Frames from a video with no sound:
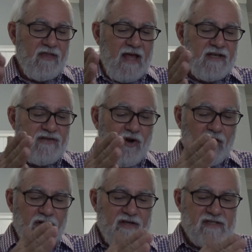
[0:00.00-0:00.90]
That
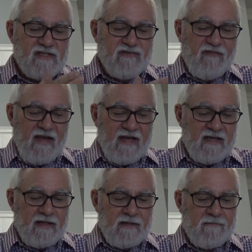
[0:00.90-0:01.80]
darkness is
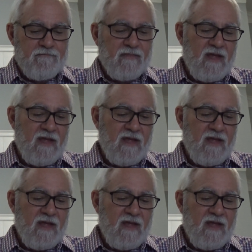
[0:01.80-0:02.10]
fading,